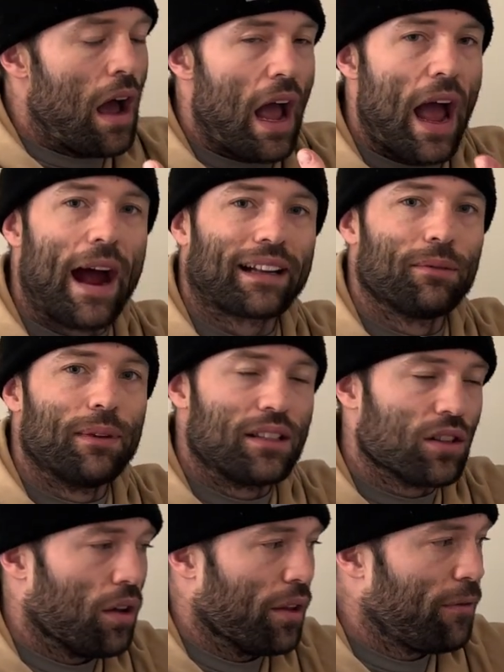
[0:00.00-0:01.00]
Activates
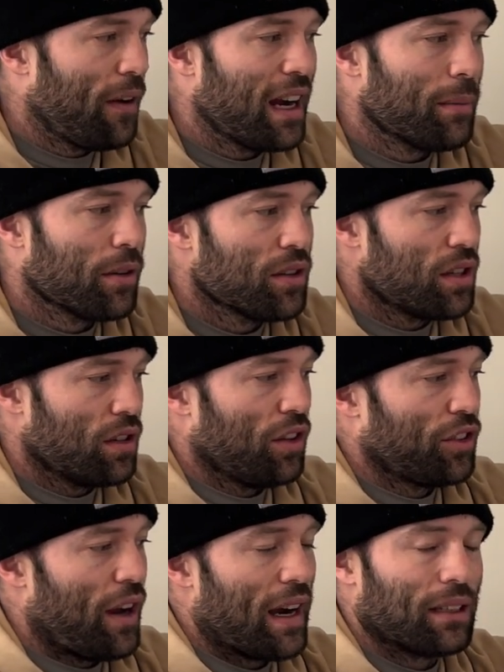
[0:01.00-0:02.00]
all the fibers. It
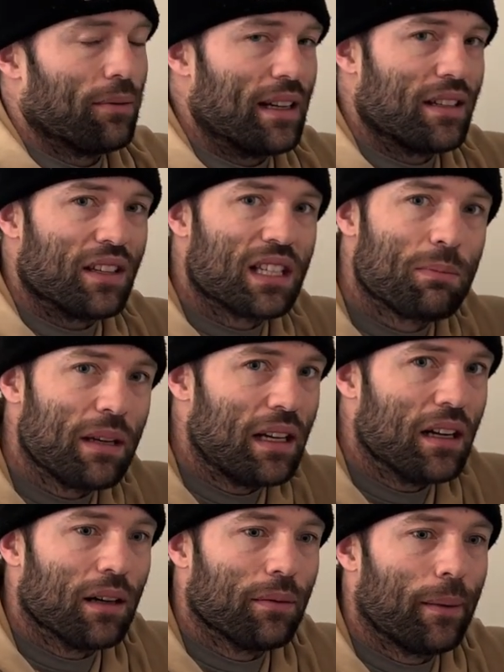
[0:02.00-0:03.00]
also activates the speed
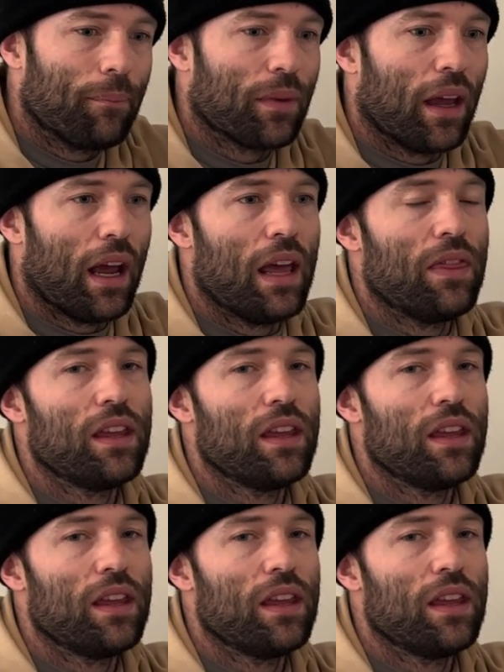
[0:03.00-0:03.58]
of it. And